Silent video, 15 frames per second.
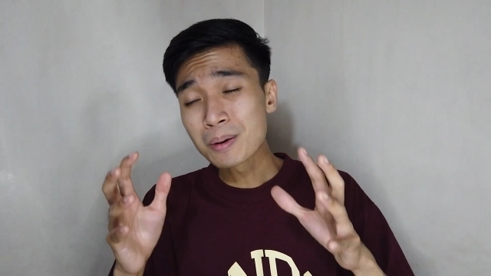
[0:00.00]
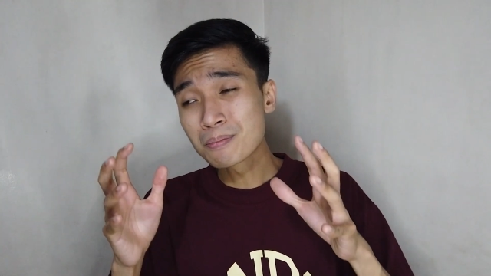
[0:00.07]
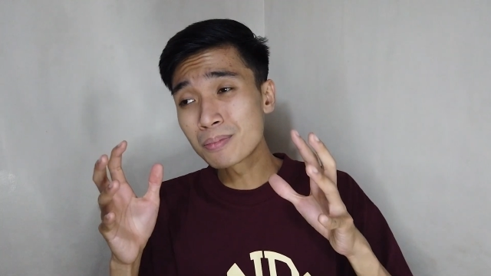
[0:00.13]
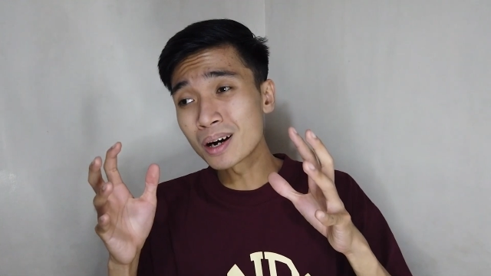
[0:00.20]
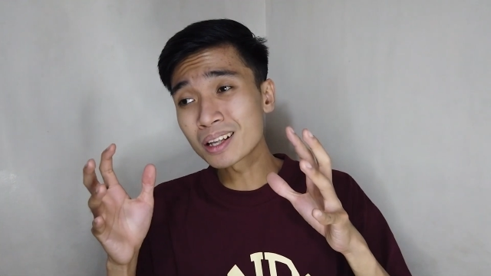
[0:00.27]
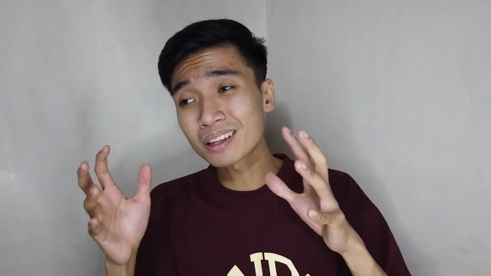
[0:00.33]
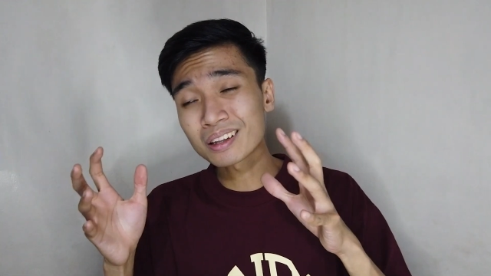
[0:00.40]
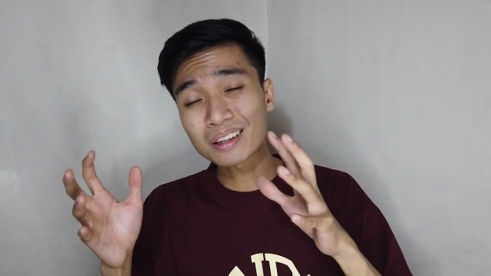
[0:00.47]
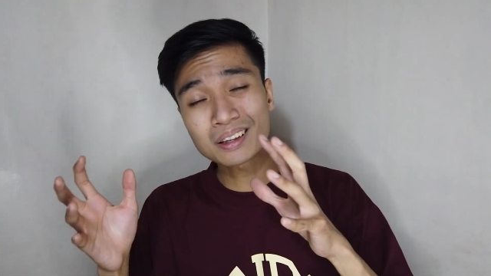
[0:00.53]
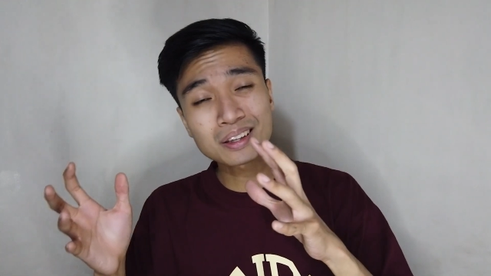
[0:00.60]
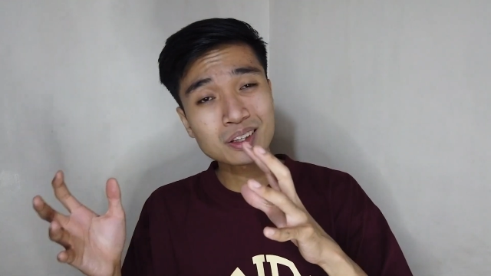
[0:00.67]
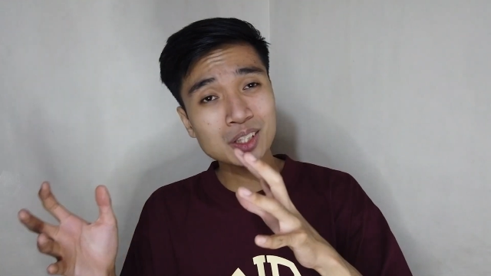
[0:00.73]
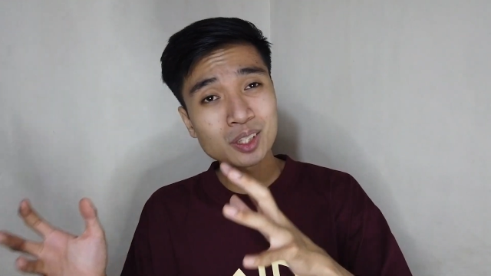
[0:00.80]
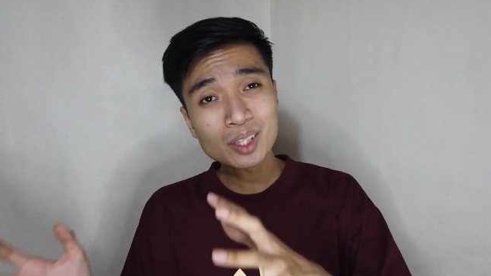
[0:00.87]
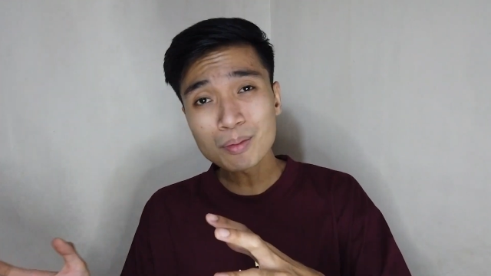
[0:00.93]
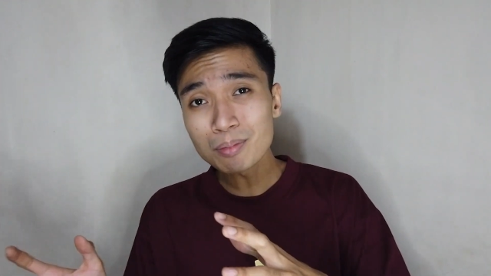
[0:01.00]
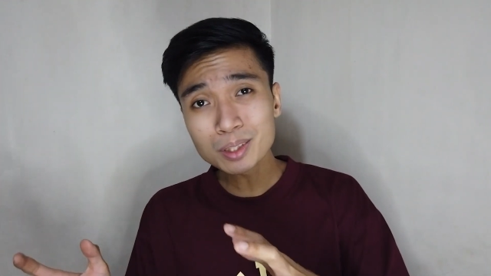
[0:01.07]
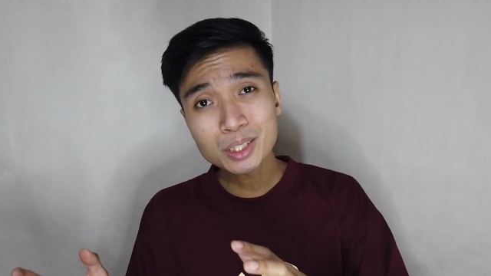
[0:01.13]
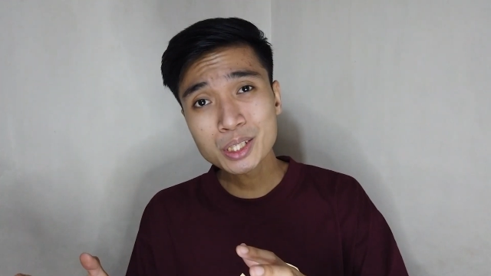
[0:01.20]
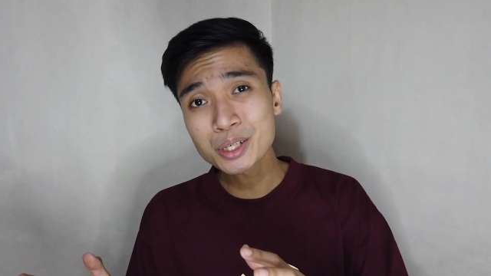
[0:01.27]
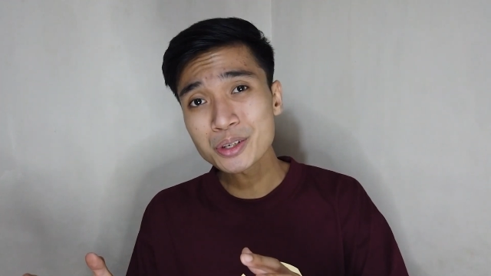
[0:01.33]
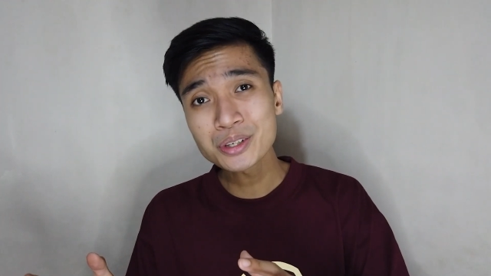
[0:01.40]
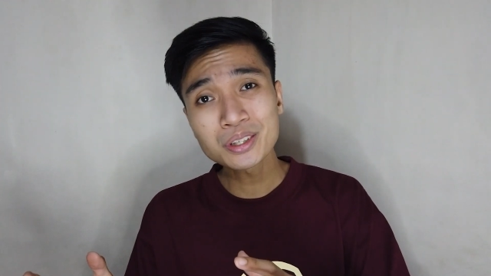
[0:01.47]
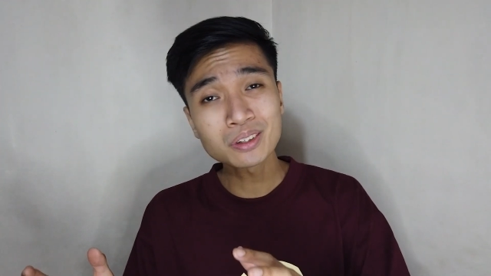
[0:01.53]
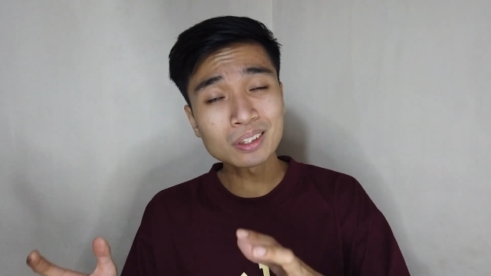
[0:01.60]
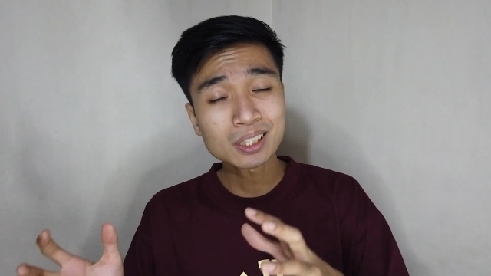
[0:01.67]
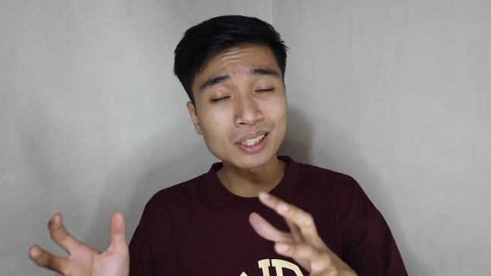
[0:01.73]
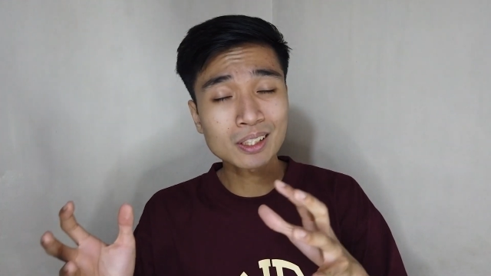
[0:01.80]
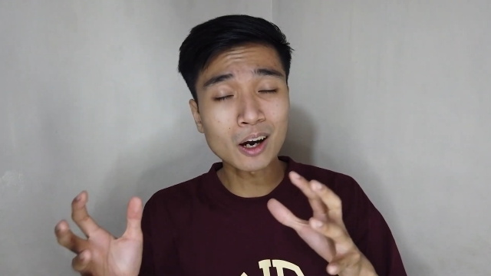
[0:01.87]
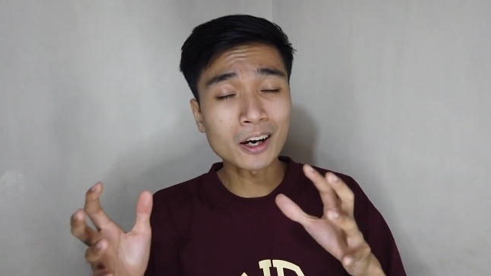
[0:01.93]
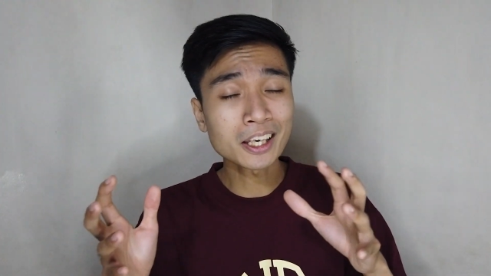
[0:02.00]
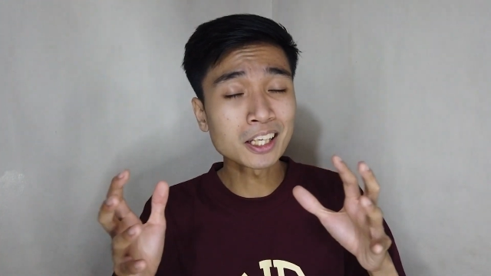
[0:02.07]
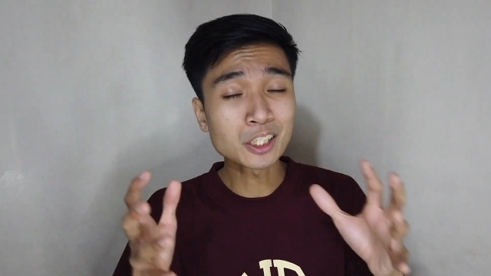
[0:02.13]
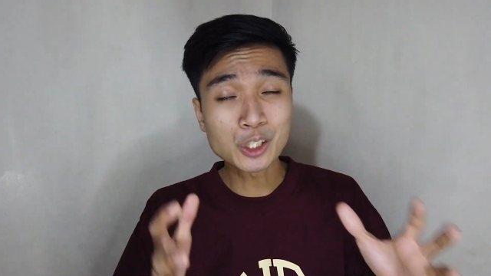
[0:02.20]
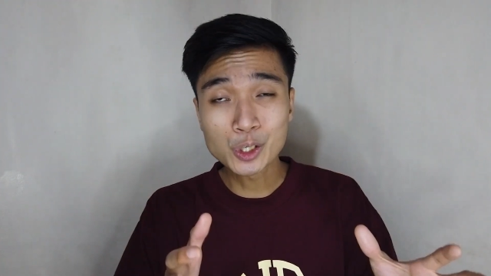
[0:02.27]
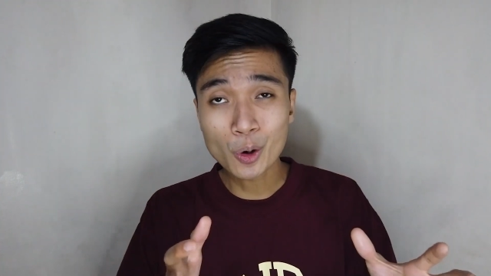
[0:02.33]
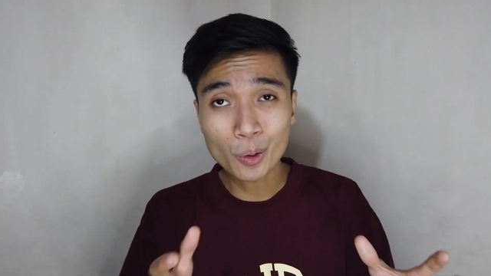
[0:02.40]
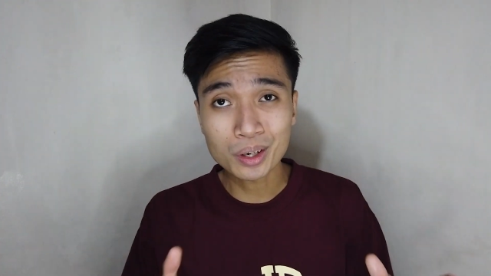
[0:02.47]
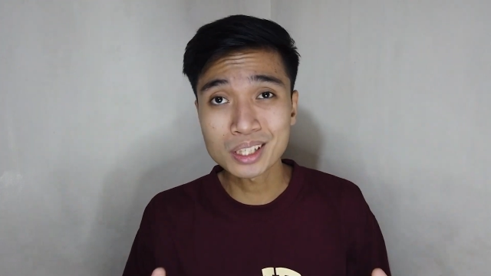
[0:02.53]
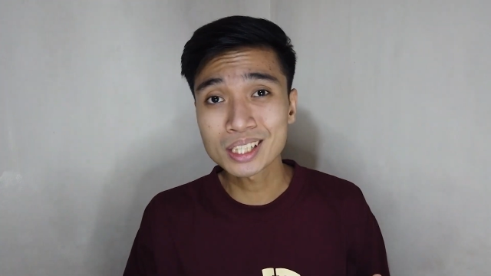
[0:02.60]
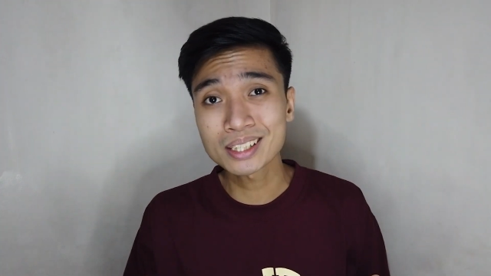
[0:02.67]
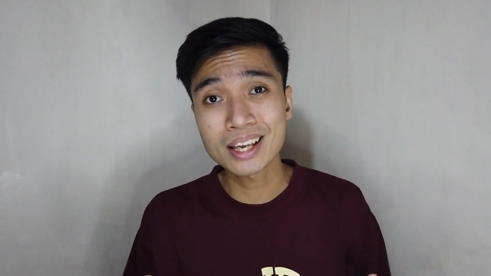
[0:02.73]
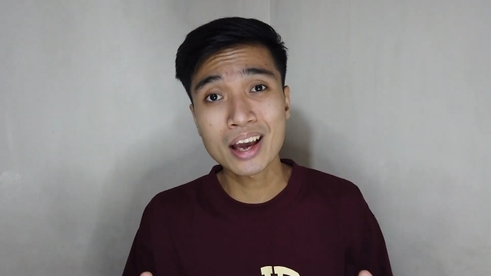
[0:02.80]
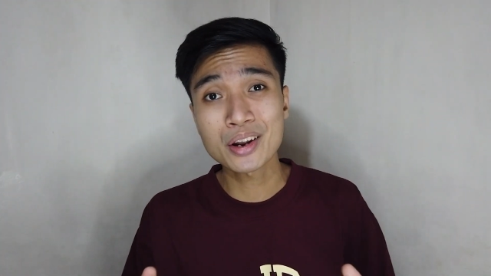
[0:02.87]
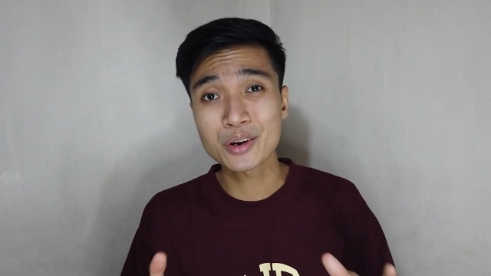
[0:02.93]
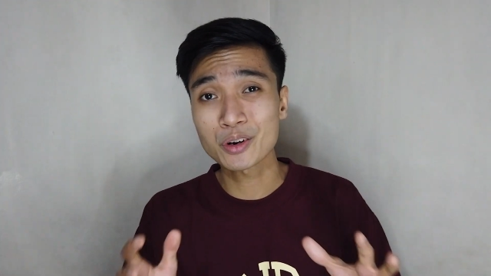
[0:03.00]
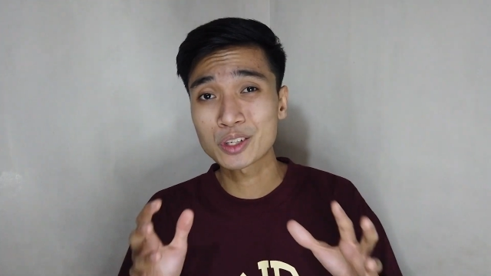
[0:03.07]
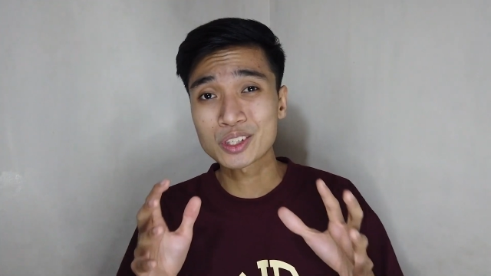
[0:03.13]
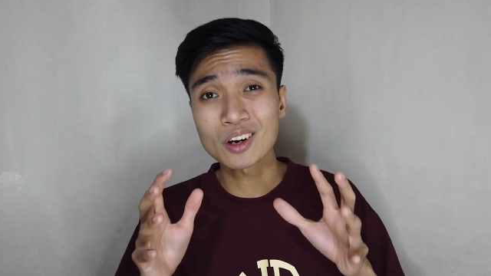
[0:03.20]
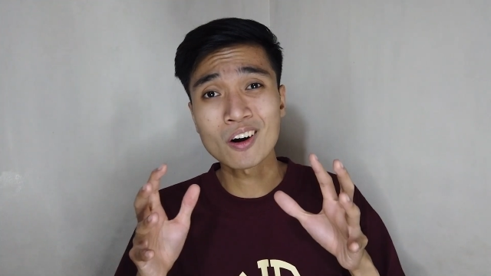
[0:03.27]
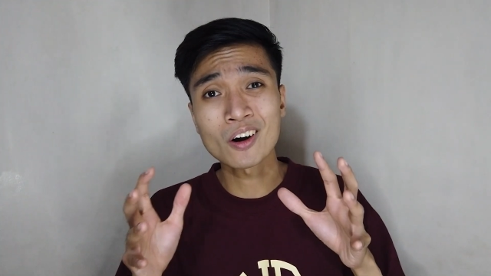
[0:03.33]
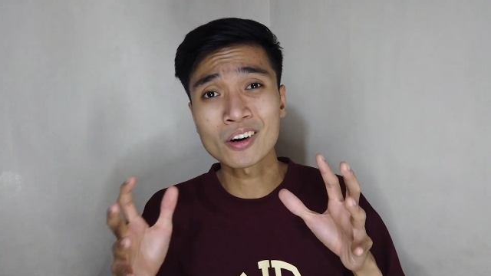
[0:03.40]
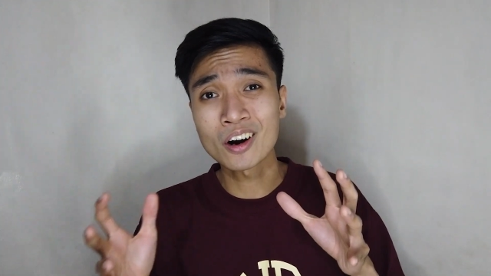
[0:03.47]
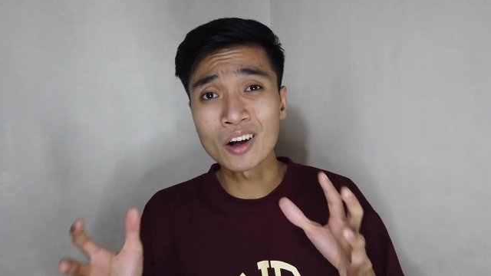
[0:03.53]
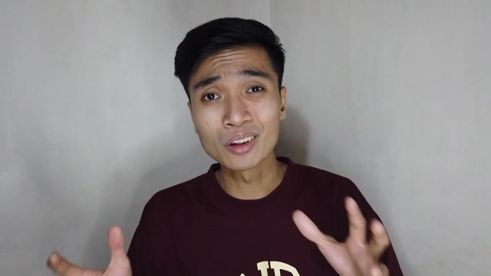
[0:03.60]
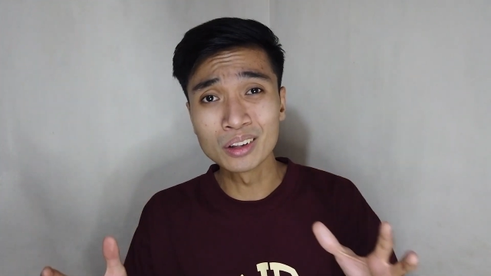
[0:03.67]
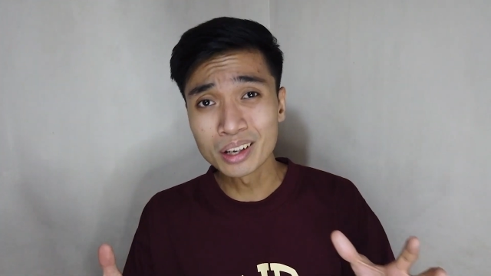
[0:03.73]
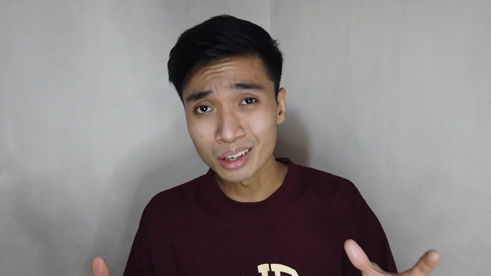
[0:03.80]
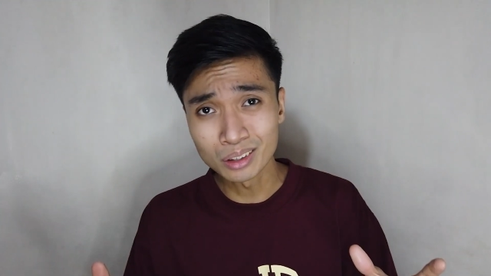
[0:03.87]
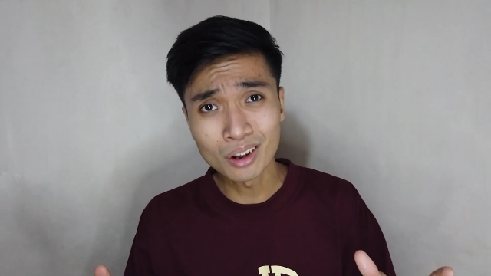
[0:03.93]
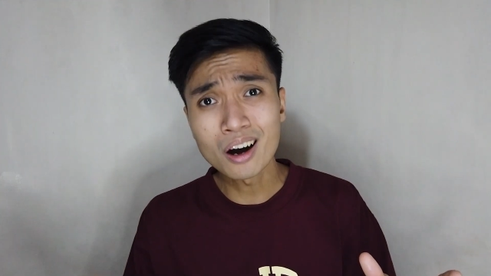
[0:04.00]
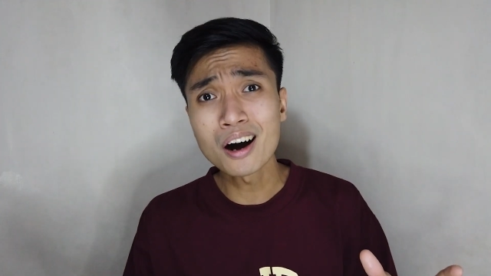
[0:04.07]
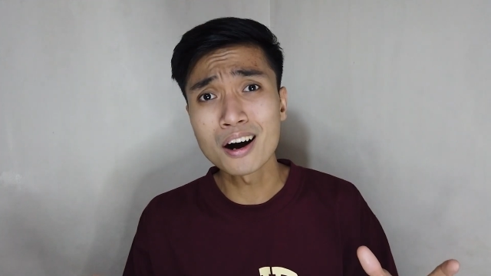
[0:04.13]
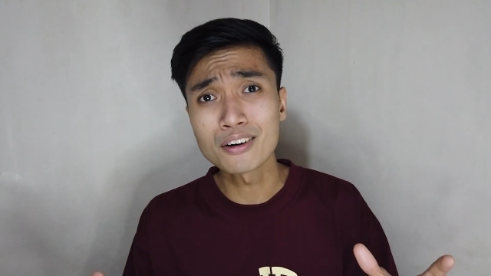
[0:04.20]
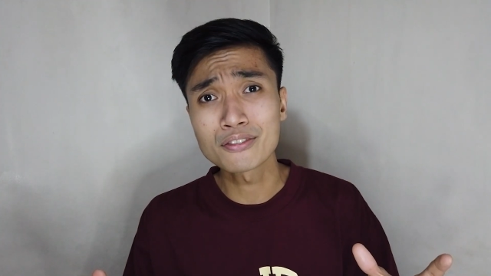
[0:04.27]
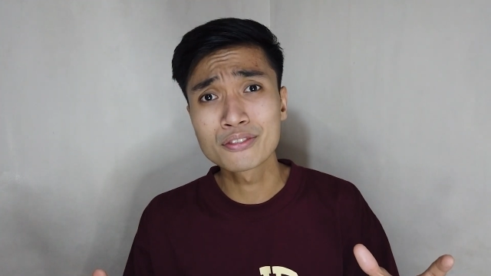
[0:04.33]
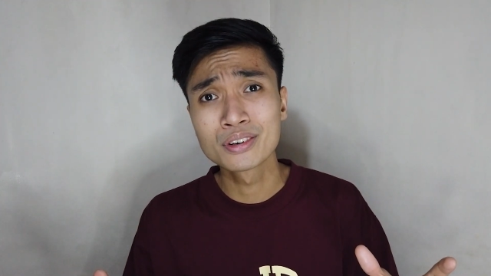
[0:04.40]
but some materials in Jordan standards are a little off.